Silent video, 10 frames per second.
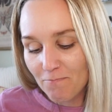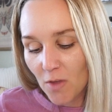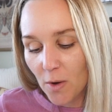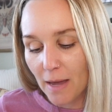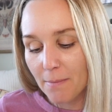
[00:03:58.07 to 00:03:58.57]

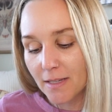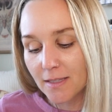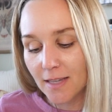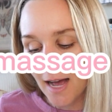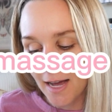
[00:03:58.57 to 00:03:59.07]
Okay,
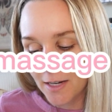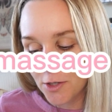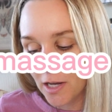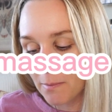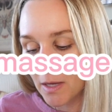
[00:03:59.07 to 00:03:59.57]
massage.
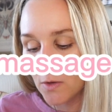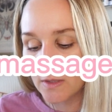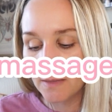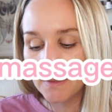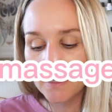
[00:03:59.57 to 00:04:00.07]
It can be
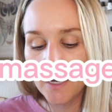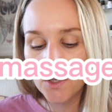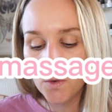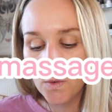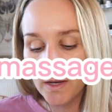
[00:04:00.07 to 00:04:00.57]
used in
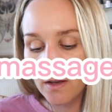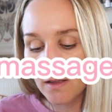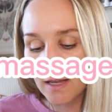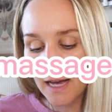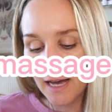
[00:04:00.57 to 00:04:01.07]
massage
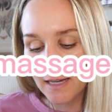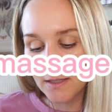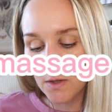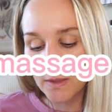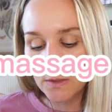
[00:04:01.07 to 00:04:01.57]
oil,
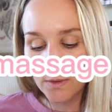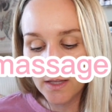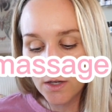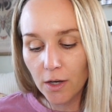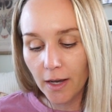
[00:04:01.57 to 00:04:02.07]
so it's
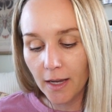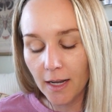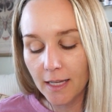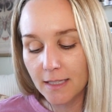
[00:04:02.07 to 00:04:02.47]
really good. It's